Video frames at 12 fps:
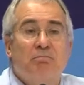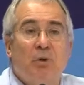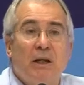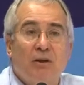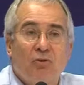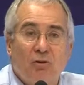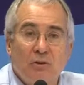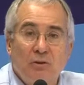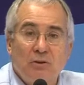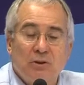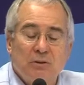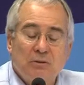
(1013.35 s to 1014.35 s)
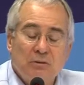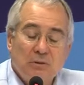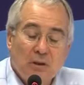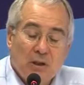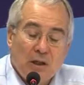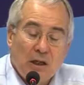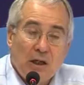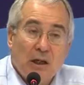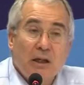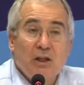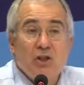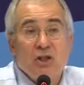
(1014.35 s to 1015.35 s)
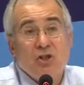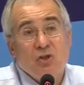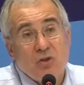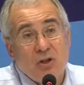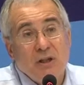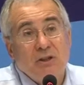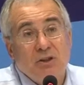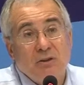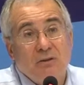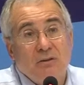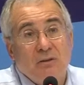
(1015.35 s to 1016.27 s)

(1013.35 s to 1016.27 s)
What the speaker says: breakthroughs in energy storage.